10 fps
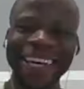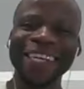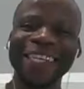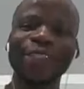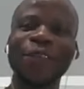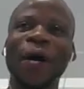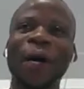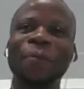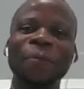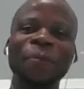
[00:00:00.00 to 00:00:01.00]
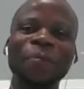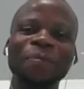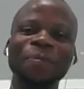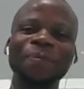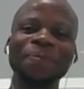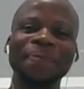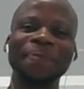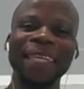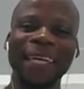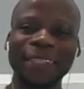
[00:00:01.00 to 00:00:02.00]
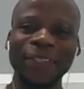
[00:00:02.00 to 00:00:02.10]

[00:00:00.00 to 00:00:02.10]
that's business. Yes. Yeah,